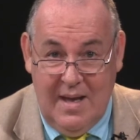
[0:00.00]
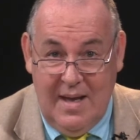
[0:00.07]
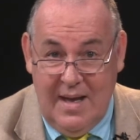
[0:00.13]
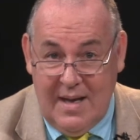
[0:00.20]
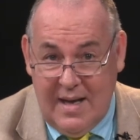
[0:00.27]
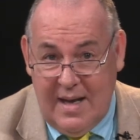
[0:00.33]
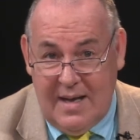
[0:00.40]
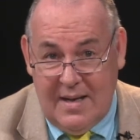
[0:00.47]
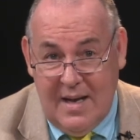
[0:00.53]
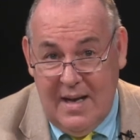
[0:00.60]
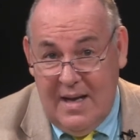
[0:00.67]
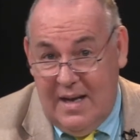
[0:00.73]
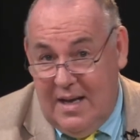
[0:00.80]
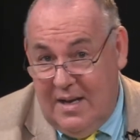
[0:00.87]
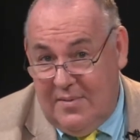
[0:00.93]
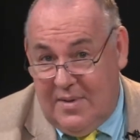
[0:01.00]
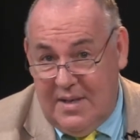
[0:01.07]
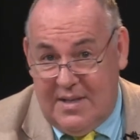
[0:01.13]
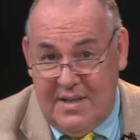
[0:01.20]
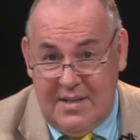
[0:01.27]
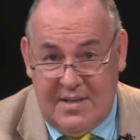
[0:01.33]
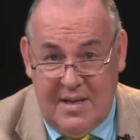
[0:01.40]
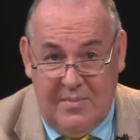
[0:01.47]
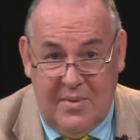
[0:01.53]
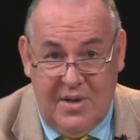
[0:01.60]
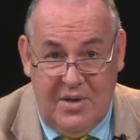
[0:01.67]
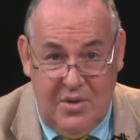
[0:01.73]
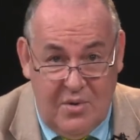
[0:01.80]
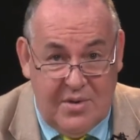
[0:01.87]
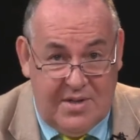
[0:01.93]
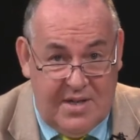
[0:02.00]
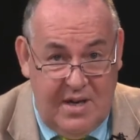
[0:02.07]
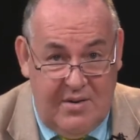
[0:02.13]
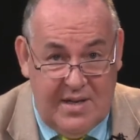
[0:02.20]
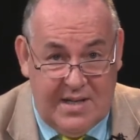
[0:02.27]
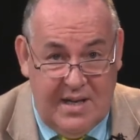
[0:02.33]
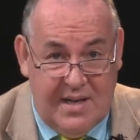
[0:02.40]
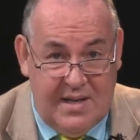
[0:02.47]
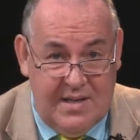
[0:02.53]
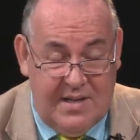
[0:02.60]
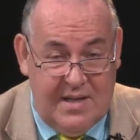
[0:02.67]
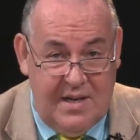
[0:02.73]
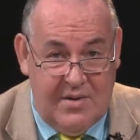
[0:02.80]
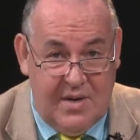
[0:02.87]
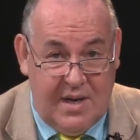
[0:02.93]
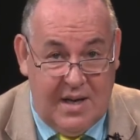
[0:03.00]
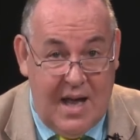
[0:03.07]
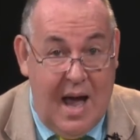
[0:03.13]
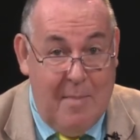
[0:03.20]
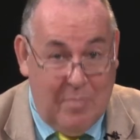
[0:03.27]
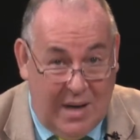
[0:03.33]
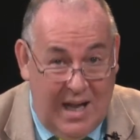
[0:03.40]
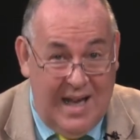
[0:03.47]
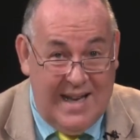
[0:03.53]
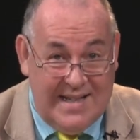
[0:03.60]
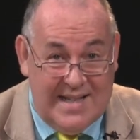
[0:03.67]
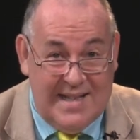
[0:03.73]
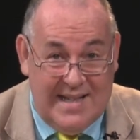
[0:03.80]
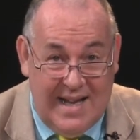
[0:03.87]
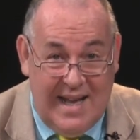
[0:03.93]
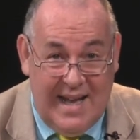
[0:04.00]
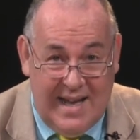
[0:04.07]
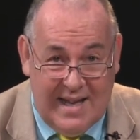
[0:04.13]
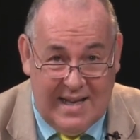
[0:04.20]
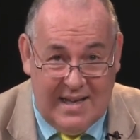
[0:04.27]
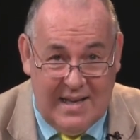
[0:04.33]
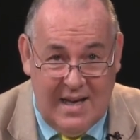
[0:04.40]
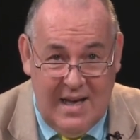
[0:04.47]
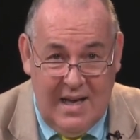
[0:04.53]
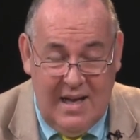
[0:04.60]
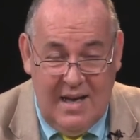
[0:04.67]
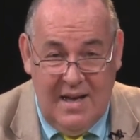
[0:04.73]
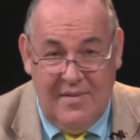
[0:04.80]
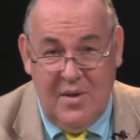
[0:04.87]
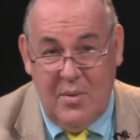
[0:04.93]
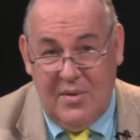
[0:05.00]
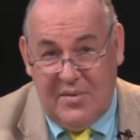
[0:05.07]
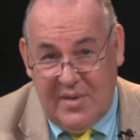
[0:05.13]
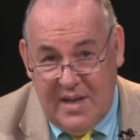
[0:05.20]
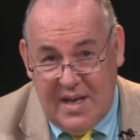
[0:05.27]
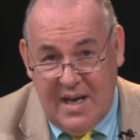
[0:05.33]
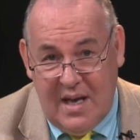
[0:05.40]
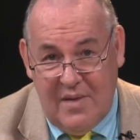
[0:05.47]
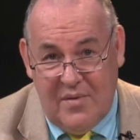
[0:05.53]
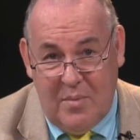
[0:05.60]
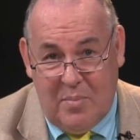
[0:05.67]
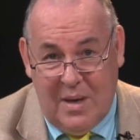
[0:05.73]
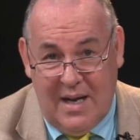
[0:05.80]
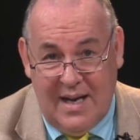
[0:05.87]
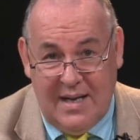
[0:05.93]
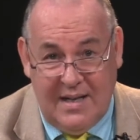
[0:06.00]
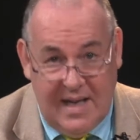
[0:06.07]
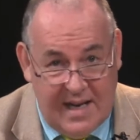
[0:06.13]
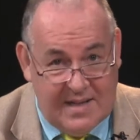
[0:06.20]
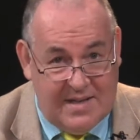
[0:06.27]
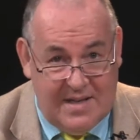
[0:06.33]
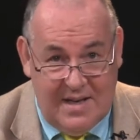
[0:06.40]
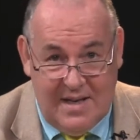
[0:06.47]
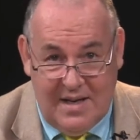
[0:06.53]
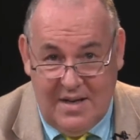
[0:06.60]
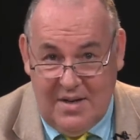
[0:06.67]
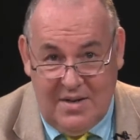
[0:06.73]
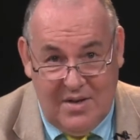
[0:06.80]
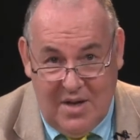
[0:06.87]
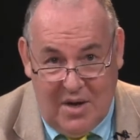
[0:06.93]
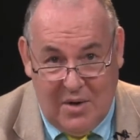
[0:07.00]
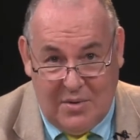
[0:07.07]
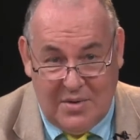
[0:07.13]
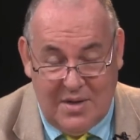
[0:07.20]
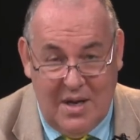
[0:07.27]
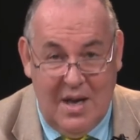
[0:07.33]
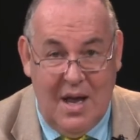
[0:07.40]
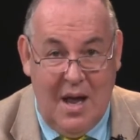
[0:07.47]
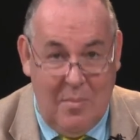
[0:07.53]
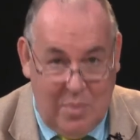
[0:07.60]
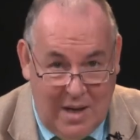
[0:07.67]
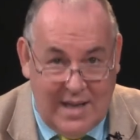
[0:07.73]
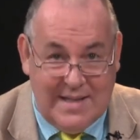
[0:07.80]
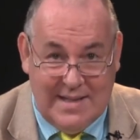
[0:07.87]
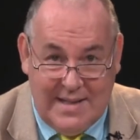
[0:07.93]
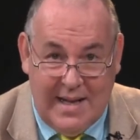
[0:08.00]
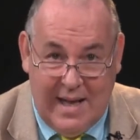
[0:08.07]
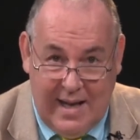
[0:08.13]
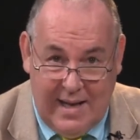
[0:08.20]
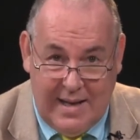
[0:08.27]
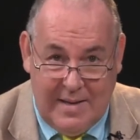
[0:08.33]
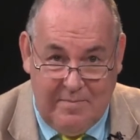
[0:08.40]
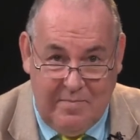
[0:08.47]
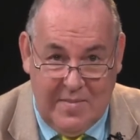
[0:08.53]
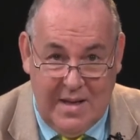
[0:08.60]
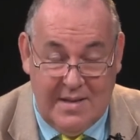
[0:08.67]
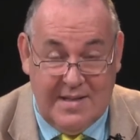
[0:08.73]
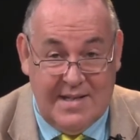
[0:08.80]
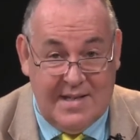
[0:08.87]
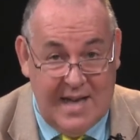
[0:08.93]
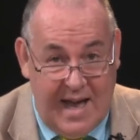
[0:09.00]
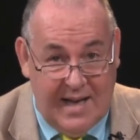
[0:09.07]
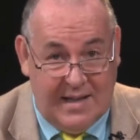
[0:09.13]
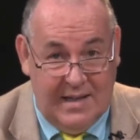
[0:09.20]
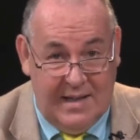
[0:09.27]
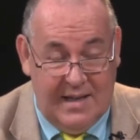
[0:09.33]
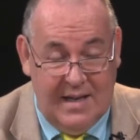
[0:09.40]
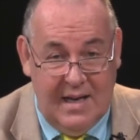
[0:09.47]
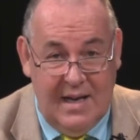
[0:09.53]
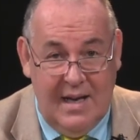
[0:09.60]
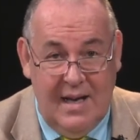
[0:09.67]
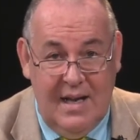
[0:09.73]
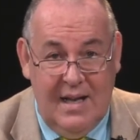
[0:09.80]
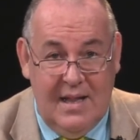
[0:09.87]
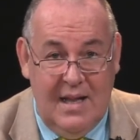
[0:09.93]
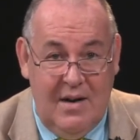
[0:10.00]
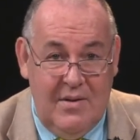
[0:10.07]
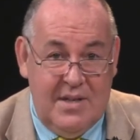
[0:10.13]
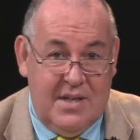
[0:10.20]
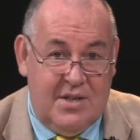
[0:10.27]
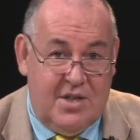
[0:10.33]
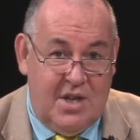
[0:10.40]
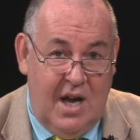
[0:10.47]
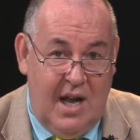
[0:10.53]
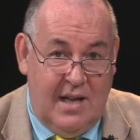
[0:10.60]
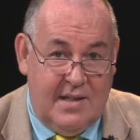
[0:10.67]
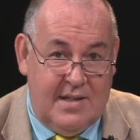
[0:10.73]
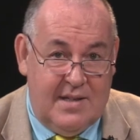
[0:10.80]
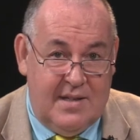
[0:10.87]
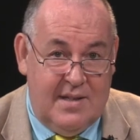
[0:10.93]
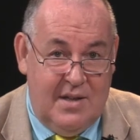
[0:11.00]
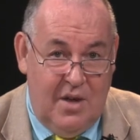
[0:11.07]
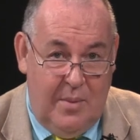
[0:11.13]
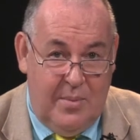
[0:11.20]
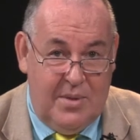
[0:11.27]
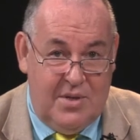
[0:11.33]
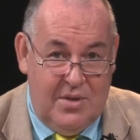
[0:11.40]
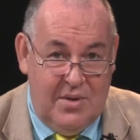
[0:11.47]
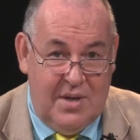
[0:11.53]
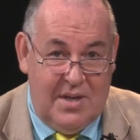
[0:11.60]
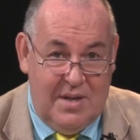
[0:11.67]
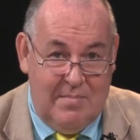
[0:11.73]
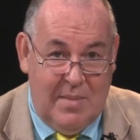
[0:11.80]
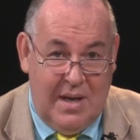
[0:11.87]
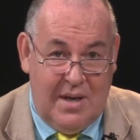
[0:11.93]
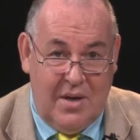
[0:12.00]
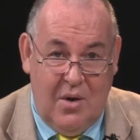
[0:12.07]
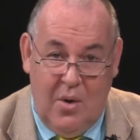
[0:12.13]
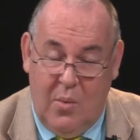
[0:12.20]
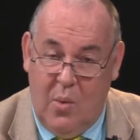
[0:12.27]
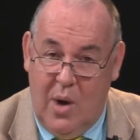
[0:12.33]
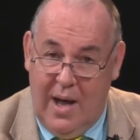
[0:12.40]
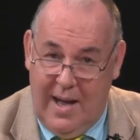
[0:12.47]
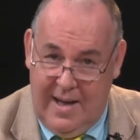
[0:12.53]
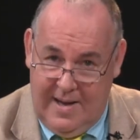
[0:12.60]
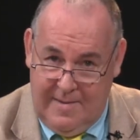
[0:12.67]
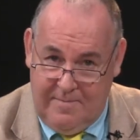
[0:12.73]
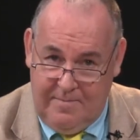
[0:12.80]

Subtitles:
Again, if this is something you're seriously considering, apply today. If you were thinking of applying next year, don't. Apply today. Sadly, there is a chance the opportunity may go away.